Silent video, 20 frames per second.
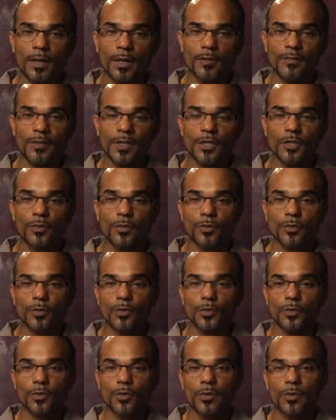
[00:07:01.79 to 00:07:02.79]
of Israel's
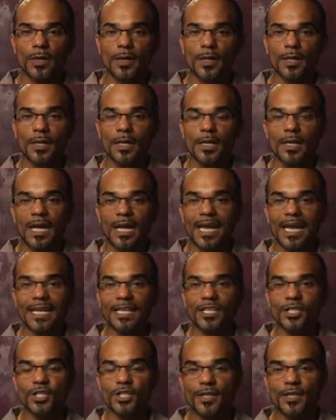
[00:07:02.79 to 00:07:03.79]
story and then
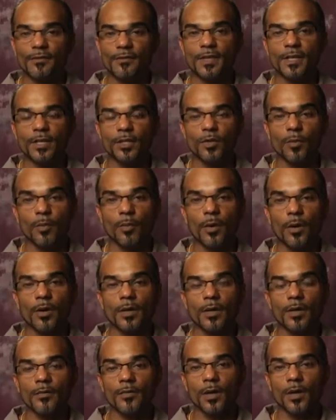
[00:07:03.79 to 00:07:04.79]
shifting to
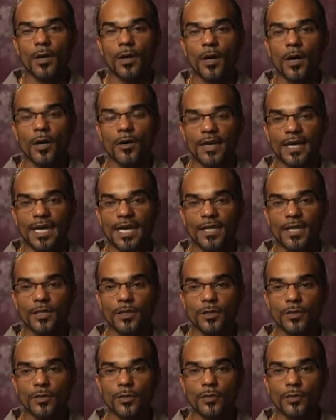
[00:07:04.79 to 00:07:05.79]
part of the
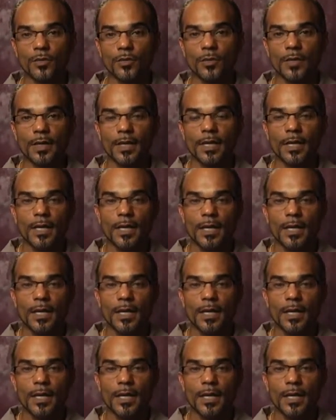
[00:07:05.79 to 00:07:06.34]
congregation's story.